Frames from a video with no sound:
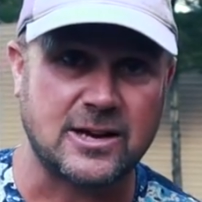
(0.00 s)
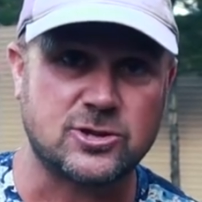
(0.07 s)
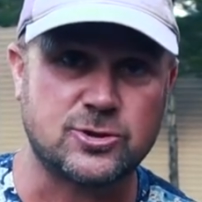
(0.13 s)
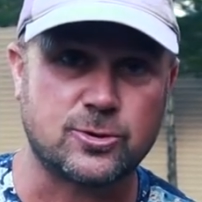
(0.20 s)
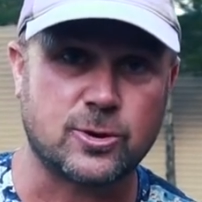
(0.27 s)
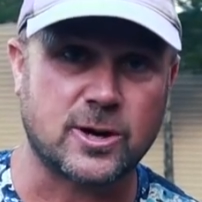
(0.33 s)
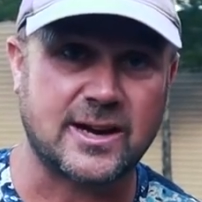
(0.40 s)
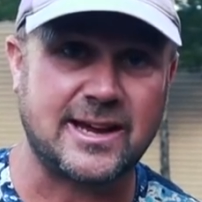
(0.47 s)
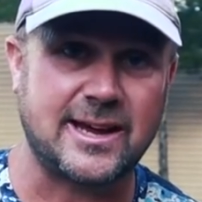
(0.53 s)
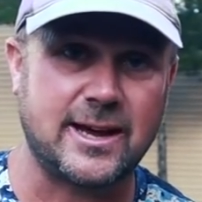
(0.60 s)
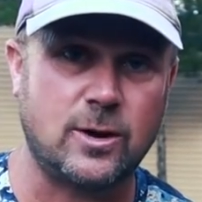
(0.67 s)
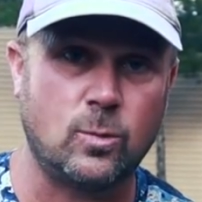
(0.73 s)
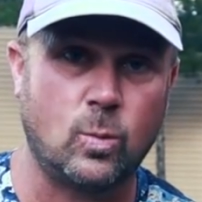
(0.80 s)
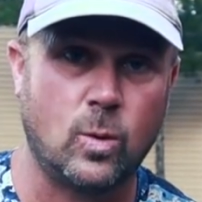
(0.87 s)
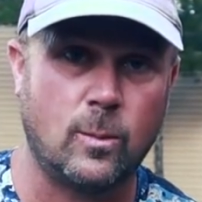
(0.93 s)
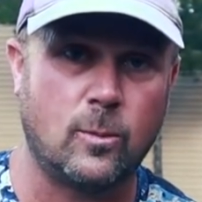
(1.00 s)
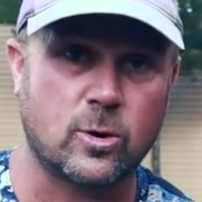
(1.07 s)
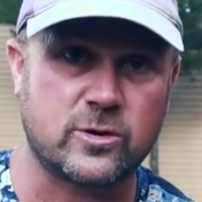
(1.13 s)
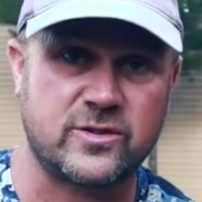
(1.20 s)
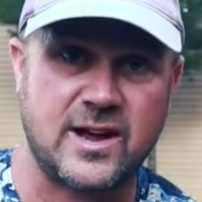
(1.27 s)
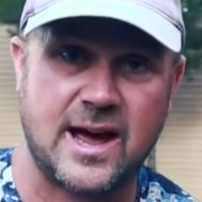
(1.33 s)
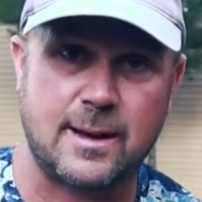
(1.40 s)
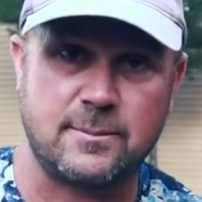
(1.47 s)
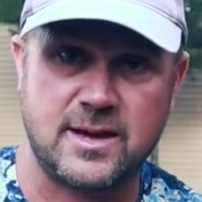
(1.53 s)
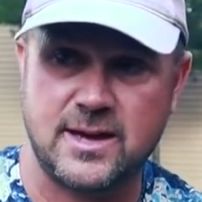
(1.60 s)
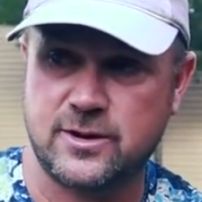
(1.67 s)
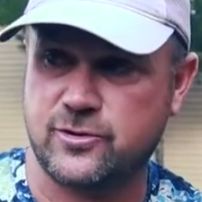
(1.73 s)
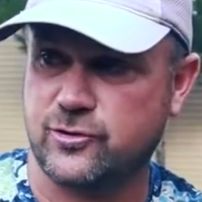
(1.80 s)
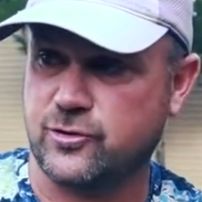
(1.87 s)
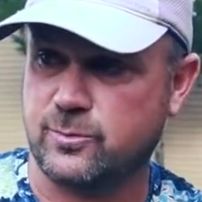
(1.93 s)
make sure again, one more time, you
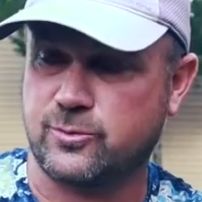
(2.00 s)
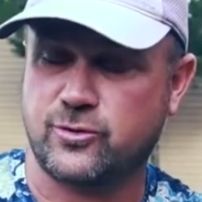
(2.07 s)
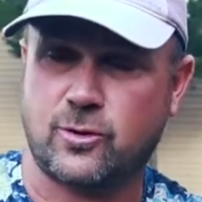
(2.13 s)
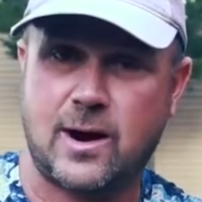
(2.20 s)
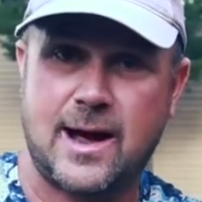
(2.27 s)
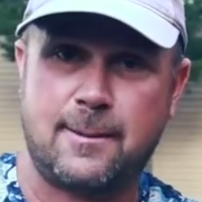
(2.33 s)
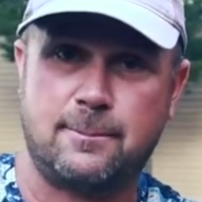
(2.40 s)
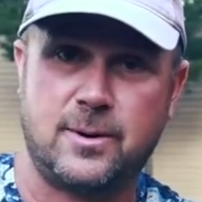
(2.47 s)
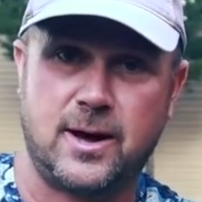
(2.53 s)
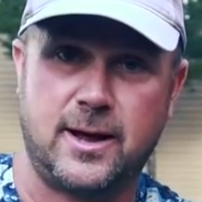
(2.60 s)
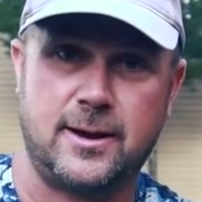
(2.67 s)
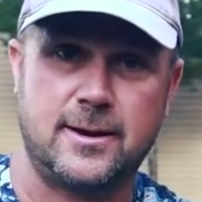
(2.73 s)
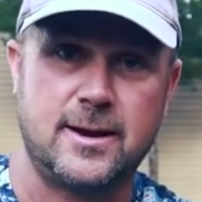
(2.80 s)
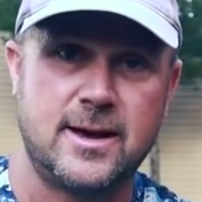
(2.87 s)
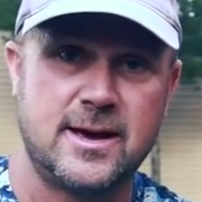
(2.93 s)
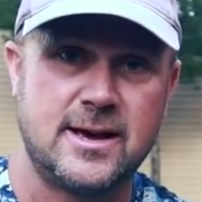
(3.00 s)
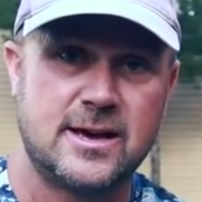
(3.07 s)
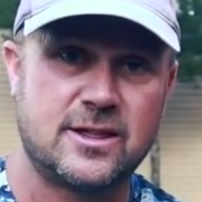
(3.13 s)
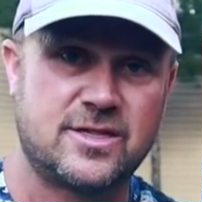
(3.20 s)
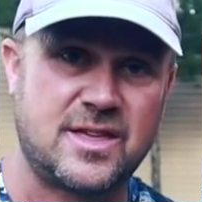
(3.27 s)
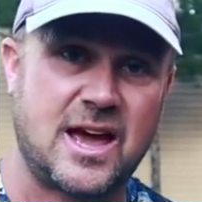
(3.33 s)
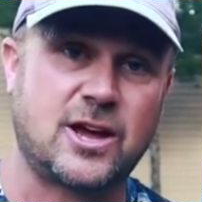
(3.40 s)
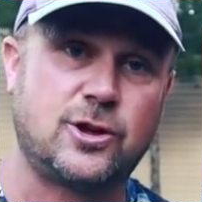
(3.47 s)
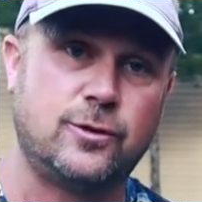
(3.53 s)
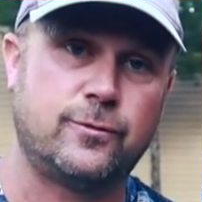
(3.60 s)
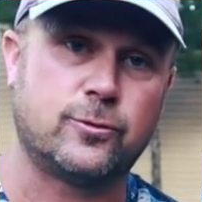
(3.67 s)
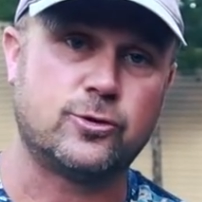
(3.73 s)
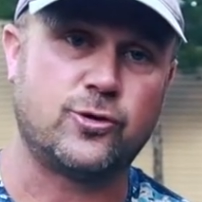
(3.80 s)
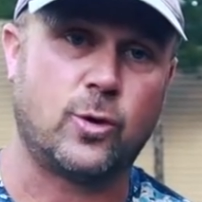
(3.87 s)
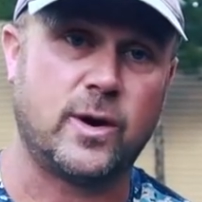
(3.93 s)
hit the subscribe button Thank you
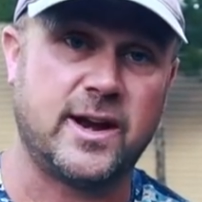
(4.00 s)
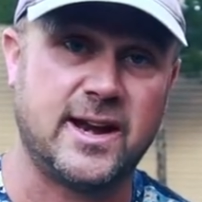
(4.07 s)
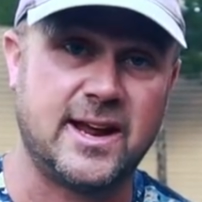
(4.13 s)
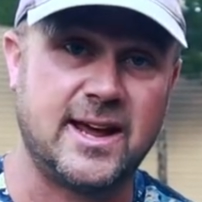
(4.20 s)
for joining